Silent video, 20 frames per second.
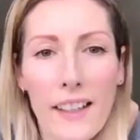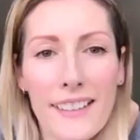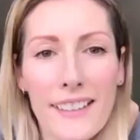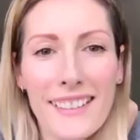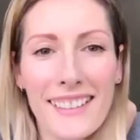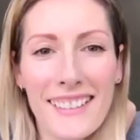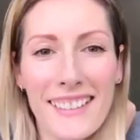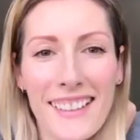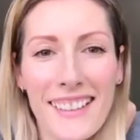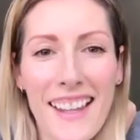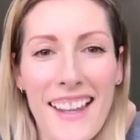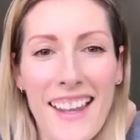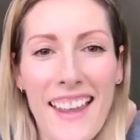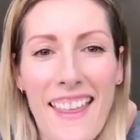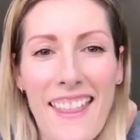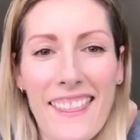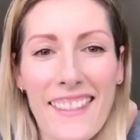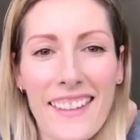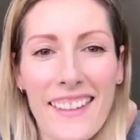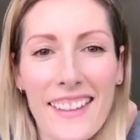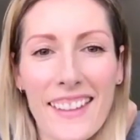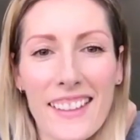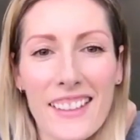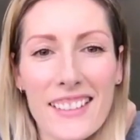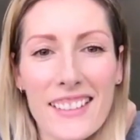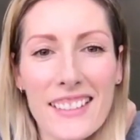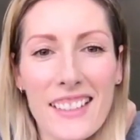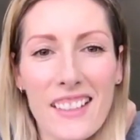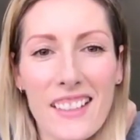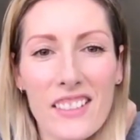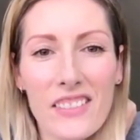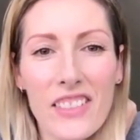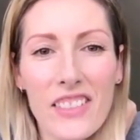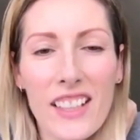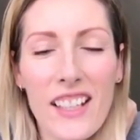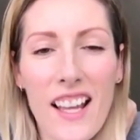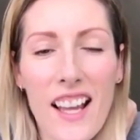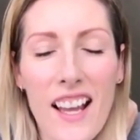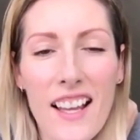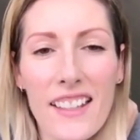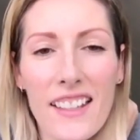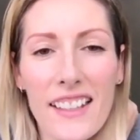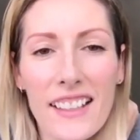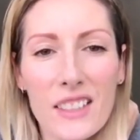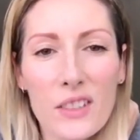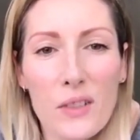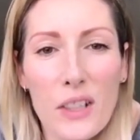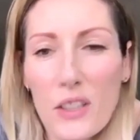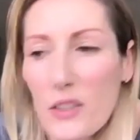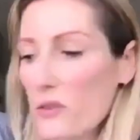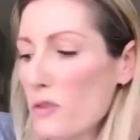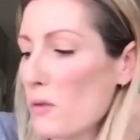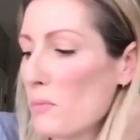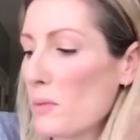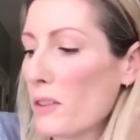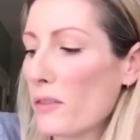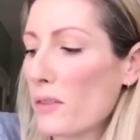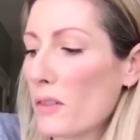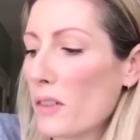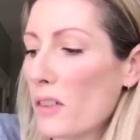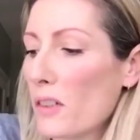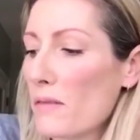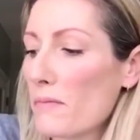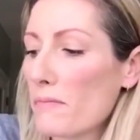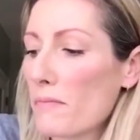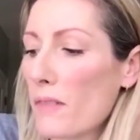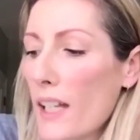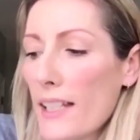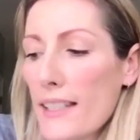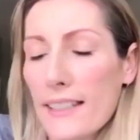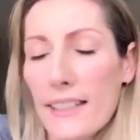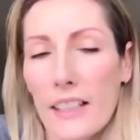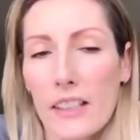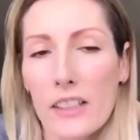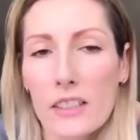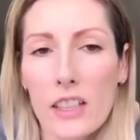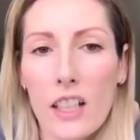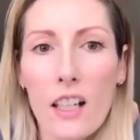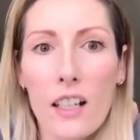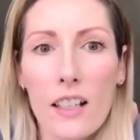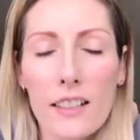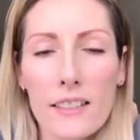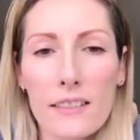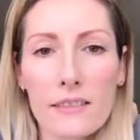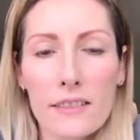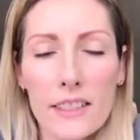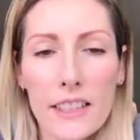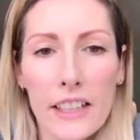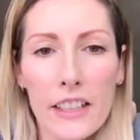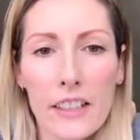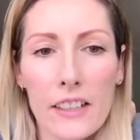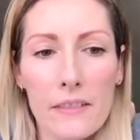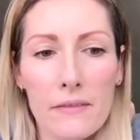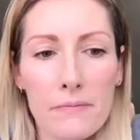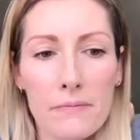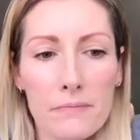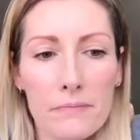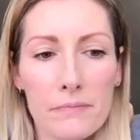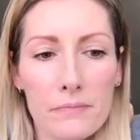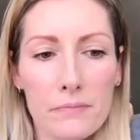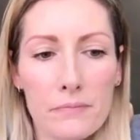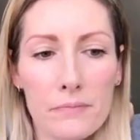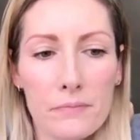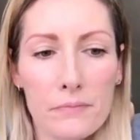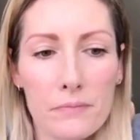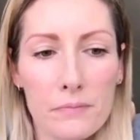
Okay. Thanks, Donovan. Uh, next question will be from Sarah Todd. Sarah?